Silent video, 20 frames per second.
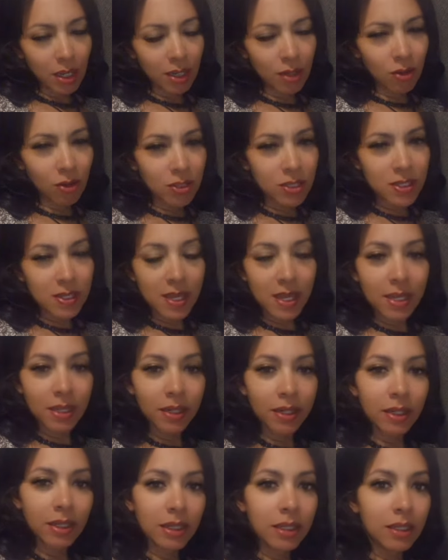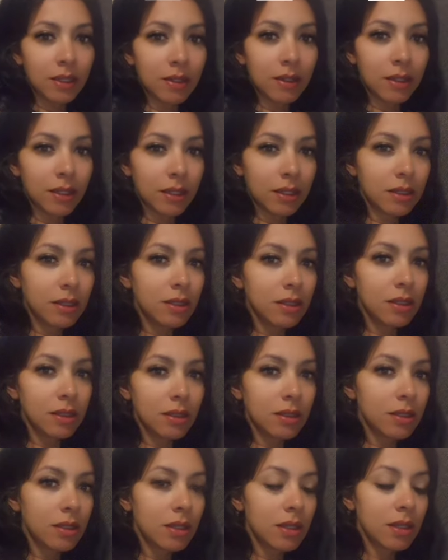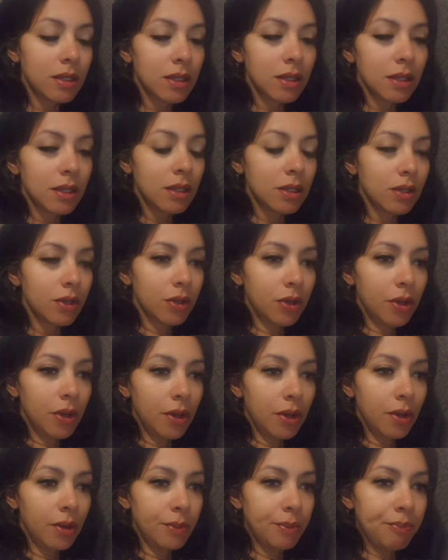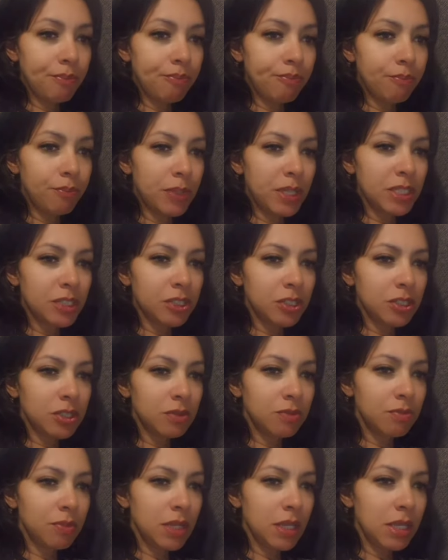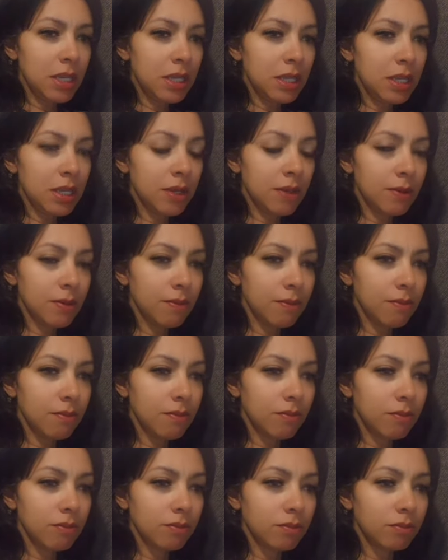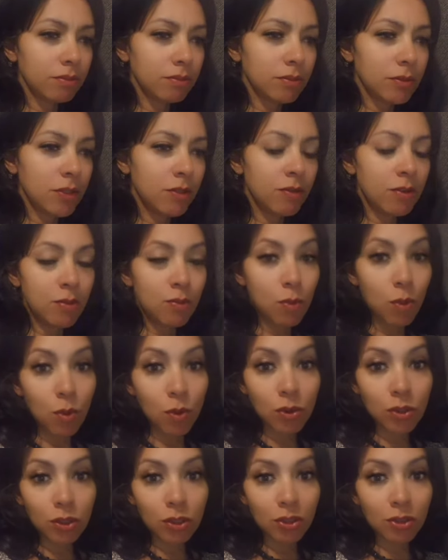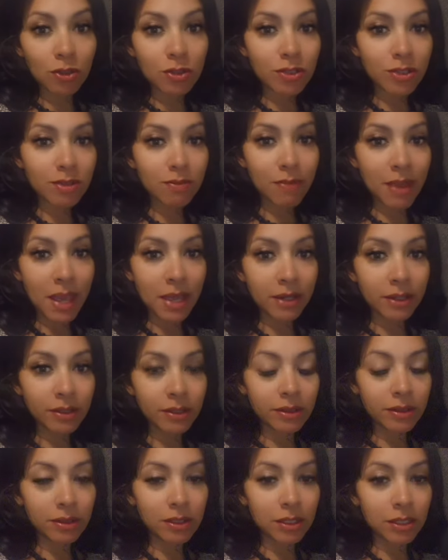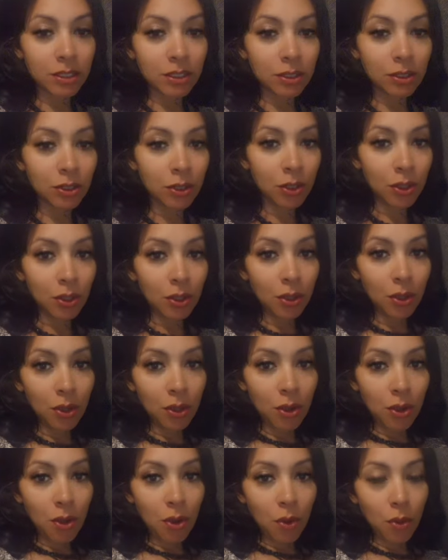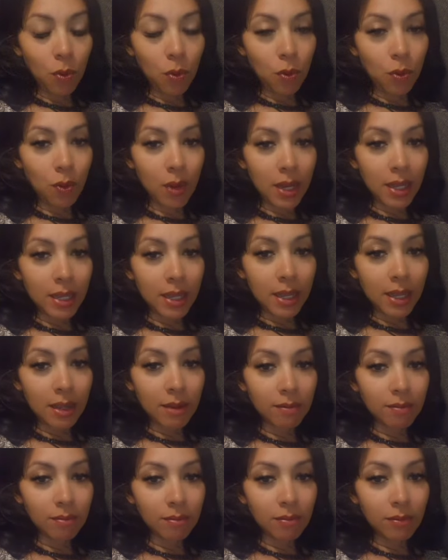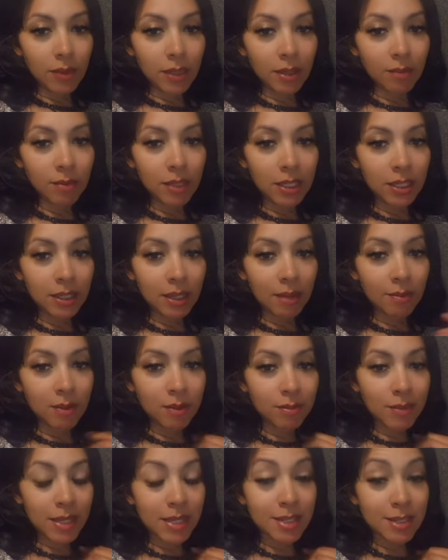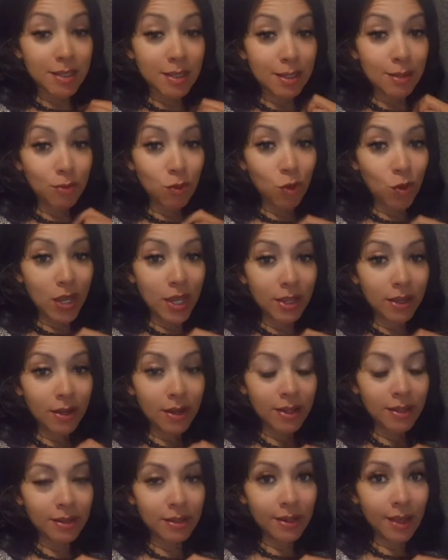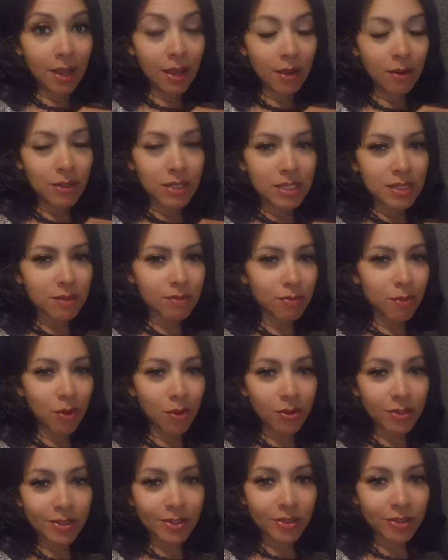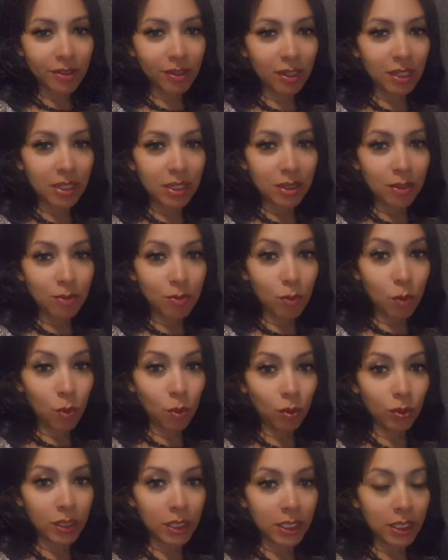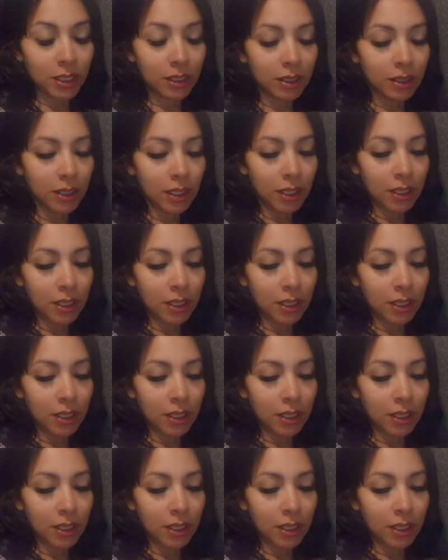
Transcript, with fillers: can't say really real, but just be even more transparent in who I am. I mean, I'm in my sleepaway right now. It's past 3 in the morning.